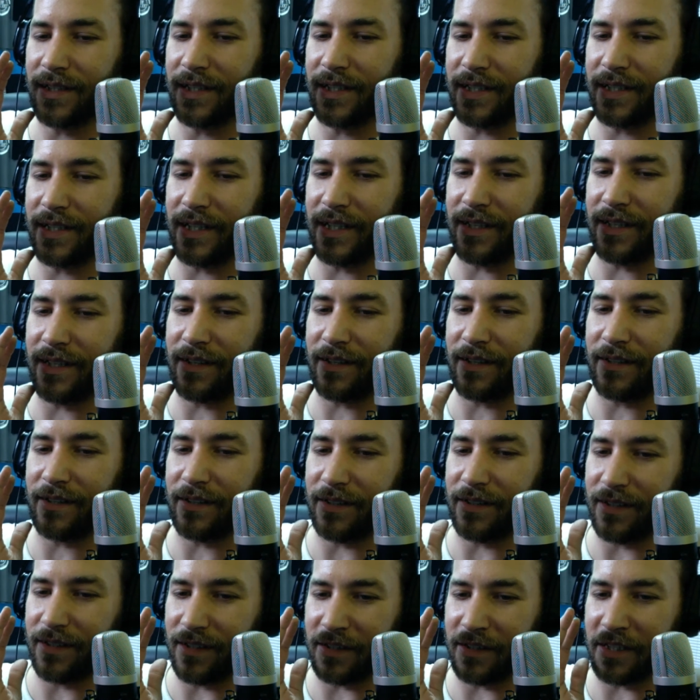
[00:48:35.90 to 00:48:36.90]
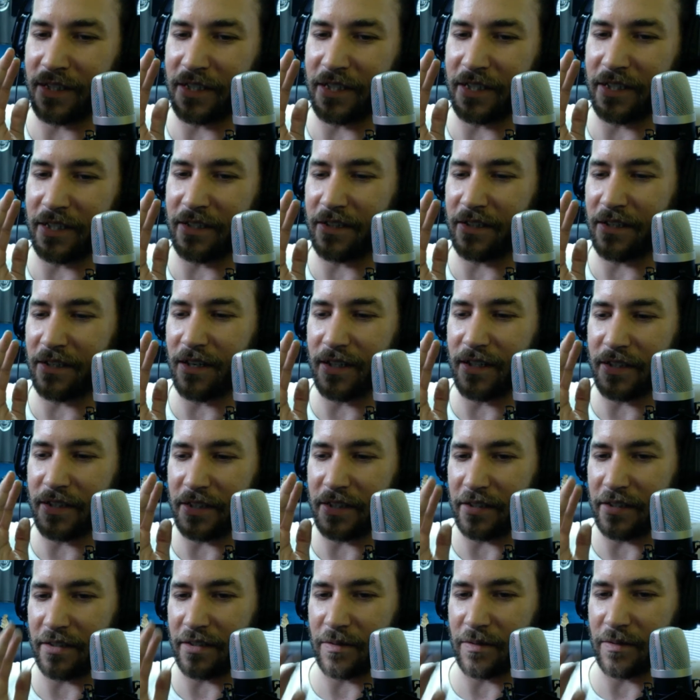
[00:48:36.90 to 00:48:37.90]
get her. I'm gonna get her on
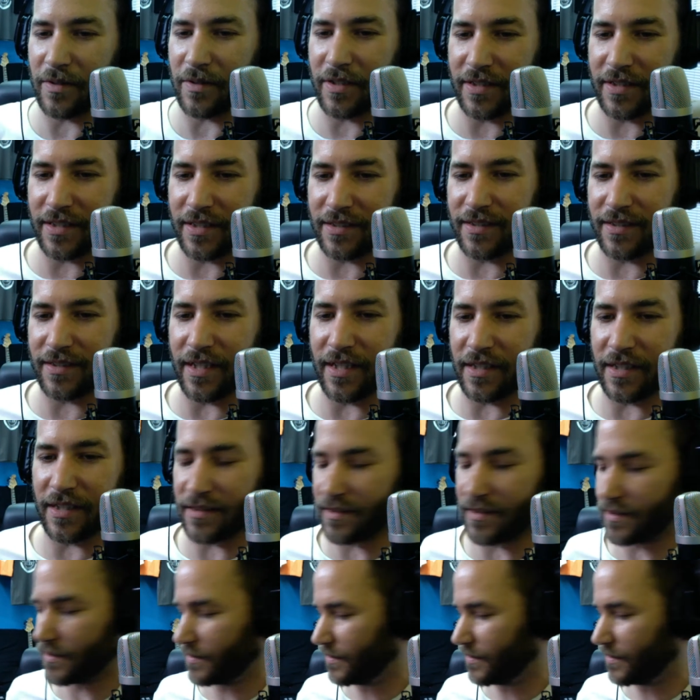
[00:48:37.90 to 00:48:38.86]
here one of these days.